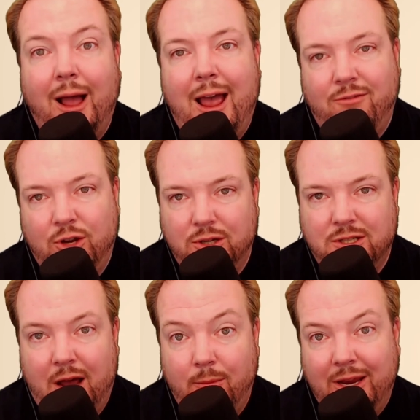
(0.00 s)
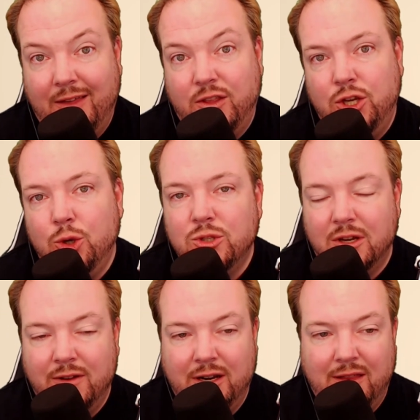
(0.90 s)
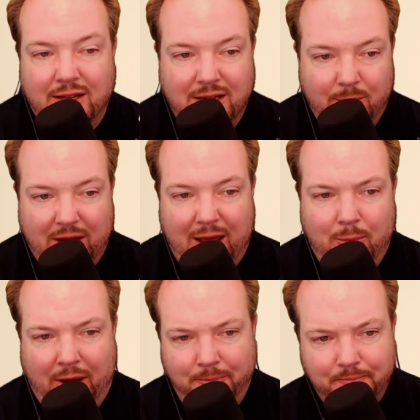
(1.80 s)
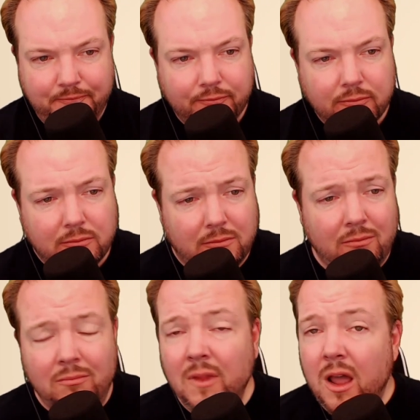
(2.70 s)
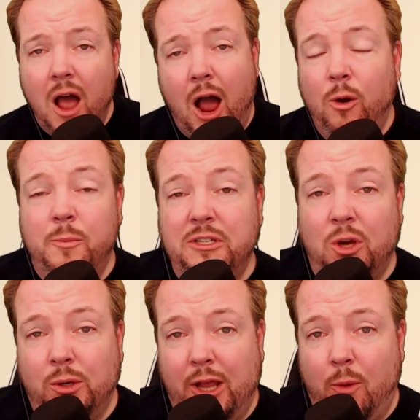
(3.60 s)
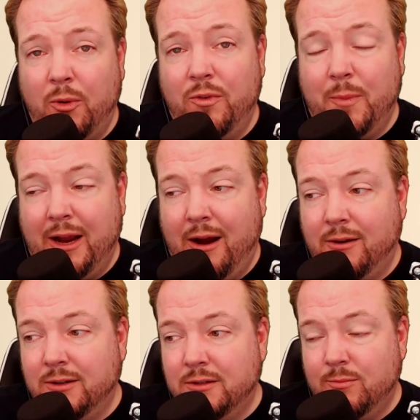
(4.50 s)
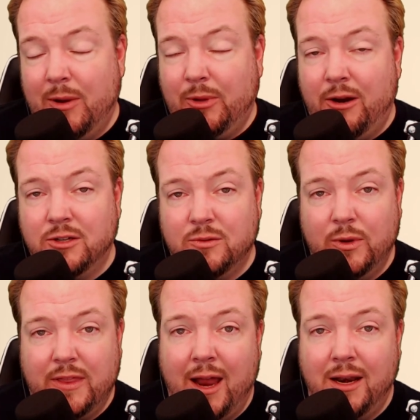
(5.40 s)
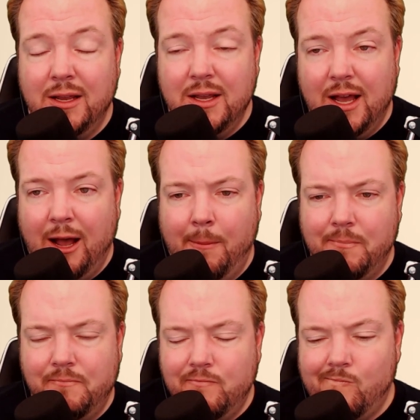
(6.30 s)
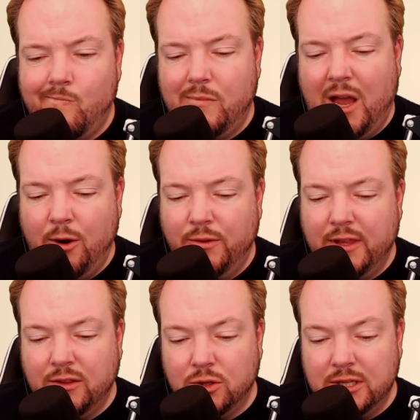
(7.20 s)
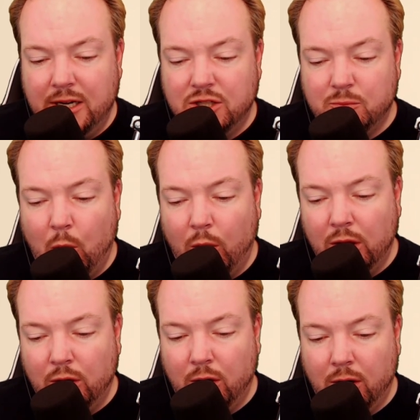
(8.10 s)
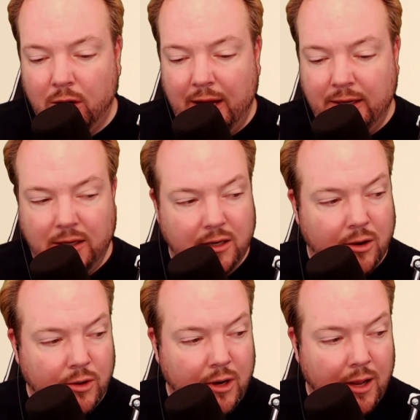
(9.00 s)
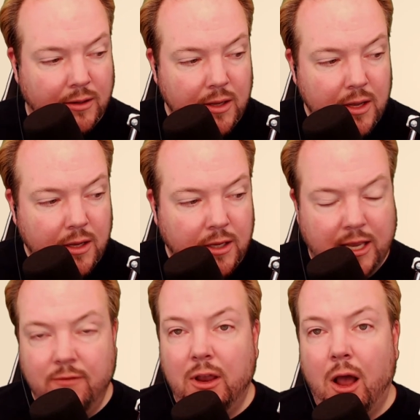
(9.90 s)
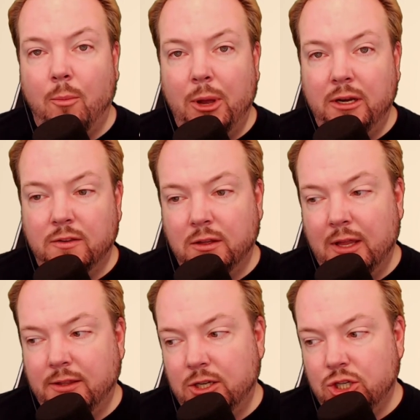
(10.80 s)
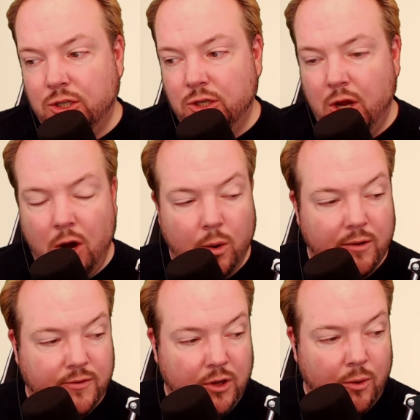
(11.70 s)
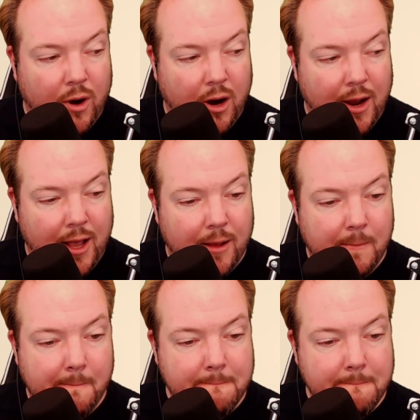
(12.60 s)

I have a good time and get the use of it in that type of campaign? I would be totally open with my characters, my players with that. I don't think there's any spoiler or any, you're not giving up anything that they shouldn't know if you are